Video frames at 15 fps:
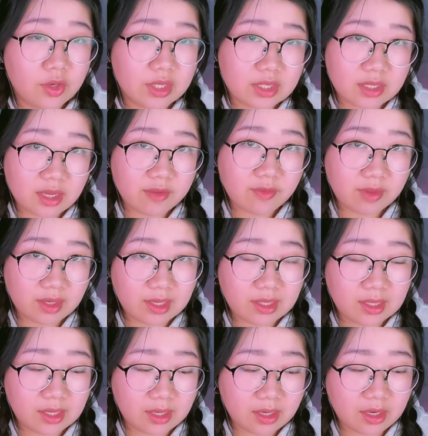You're
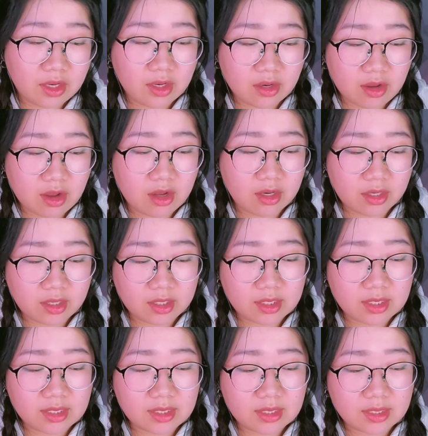definitely not an
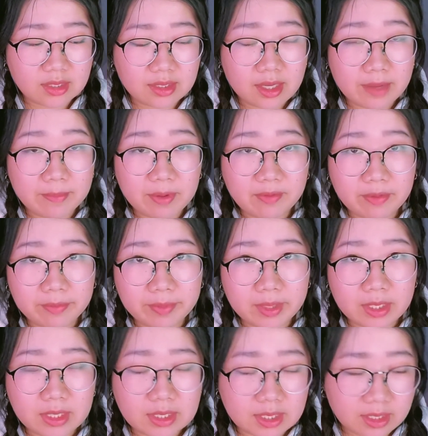artistic type of a
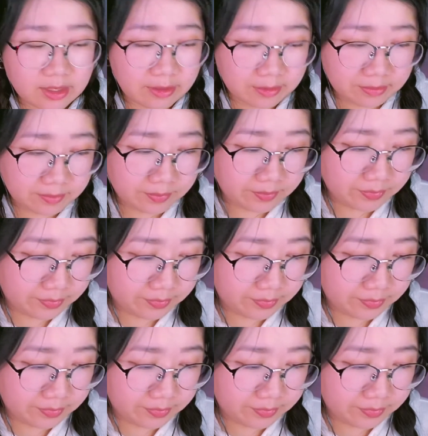person.